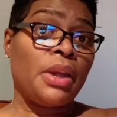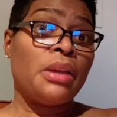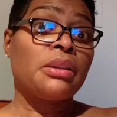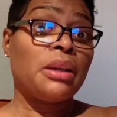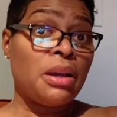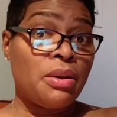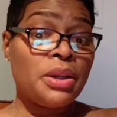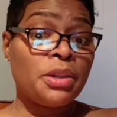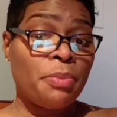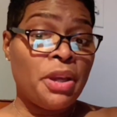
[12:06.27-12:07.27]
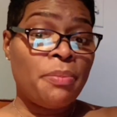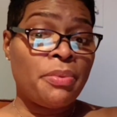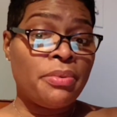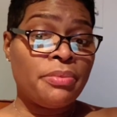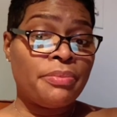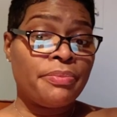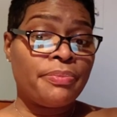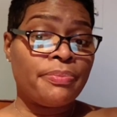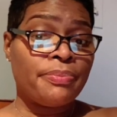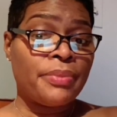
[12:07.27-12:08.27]
Tell his people,
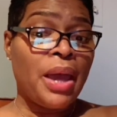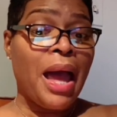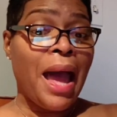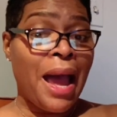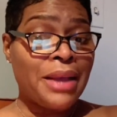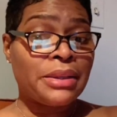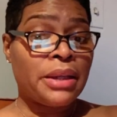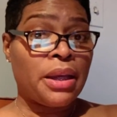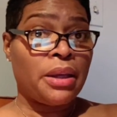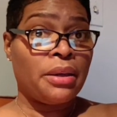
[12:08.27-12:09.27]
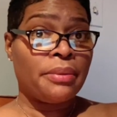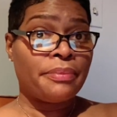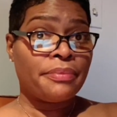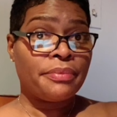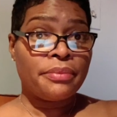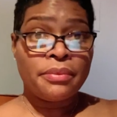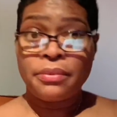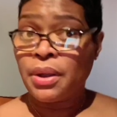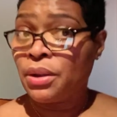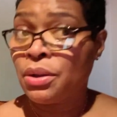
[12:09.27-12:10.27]
I said
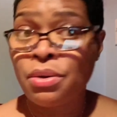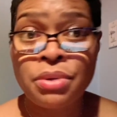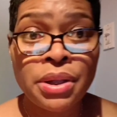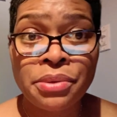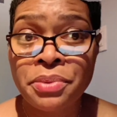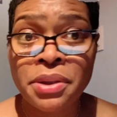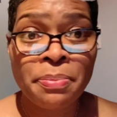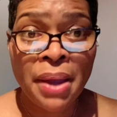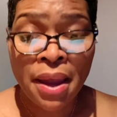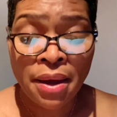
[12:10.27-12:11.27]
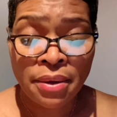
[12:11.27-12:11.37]
that no disrespect,